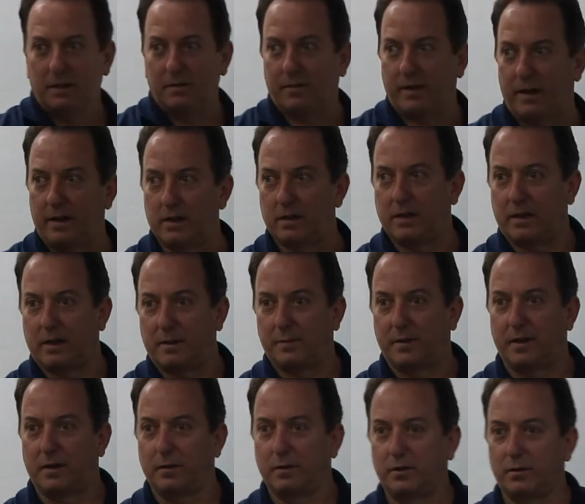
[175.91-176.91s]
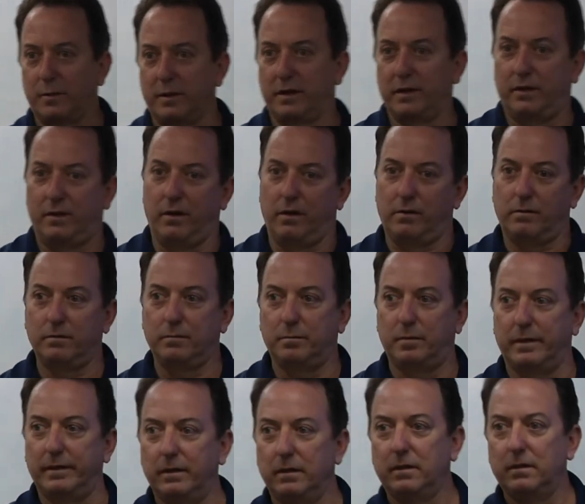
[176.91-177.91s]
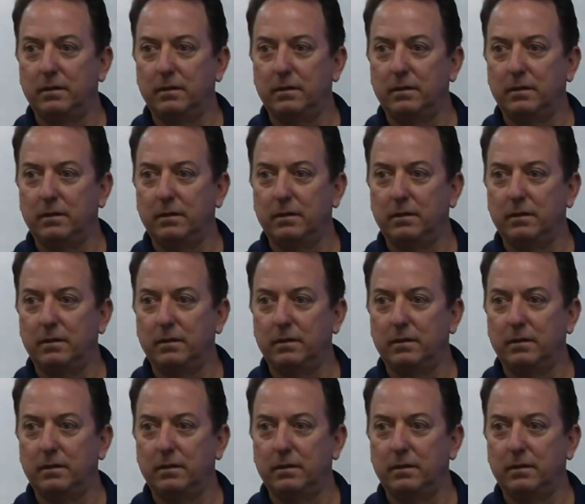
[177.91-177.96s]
Final Cut up there, which we could do. but.